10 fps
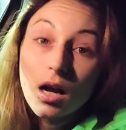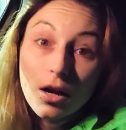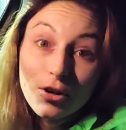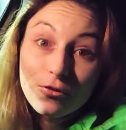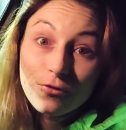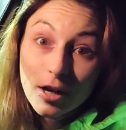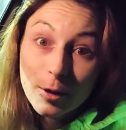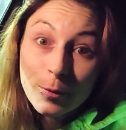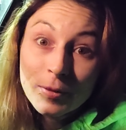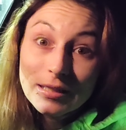our
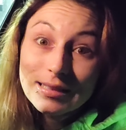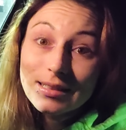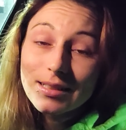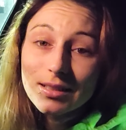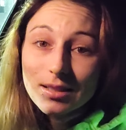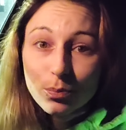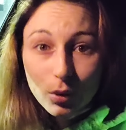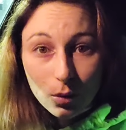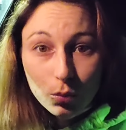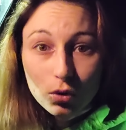environment needs
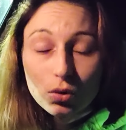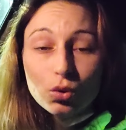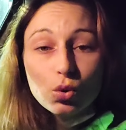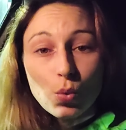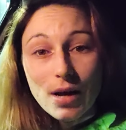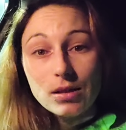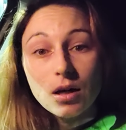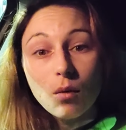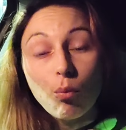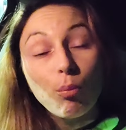people to rise
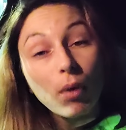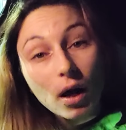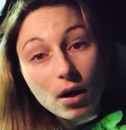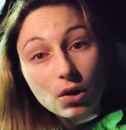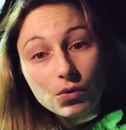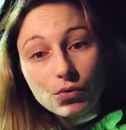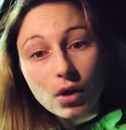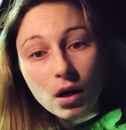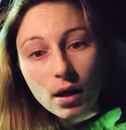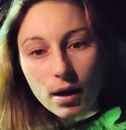above
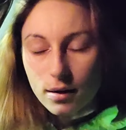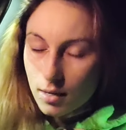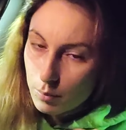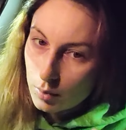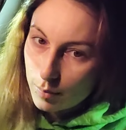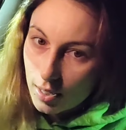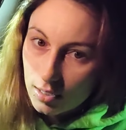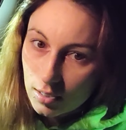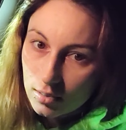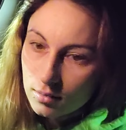and not be
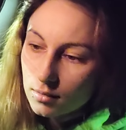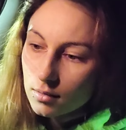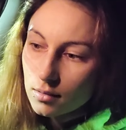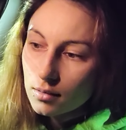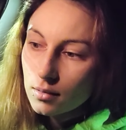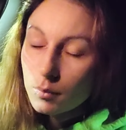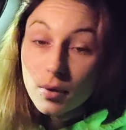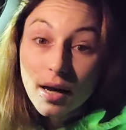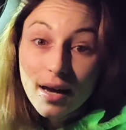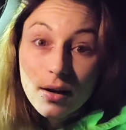petty.
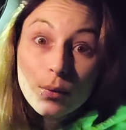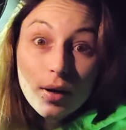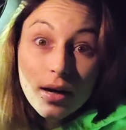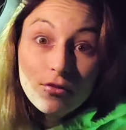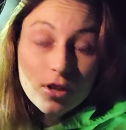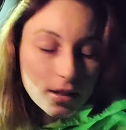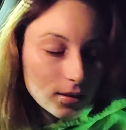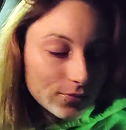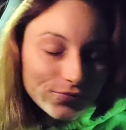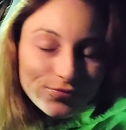But hey, whatever.
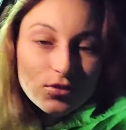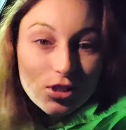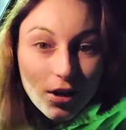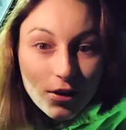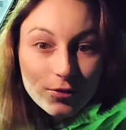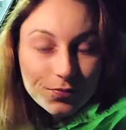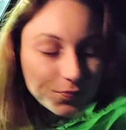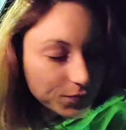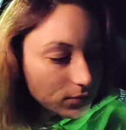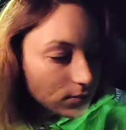So,
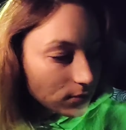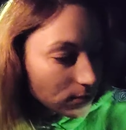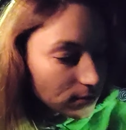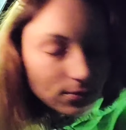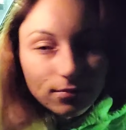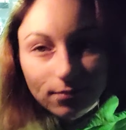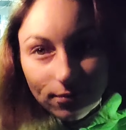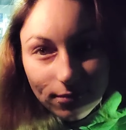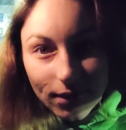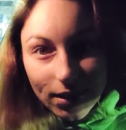
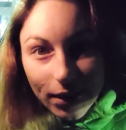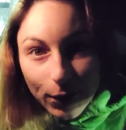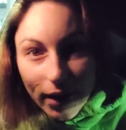let's get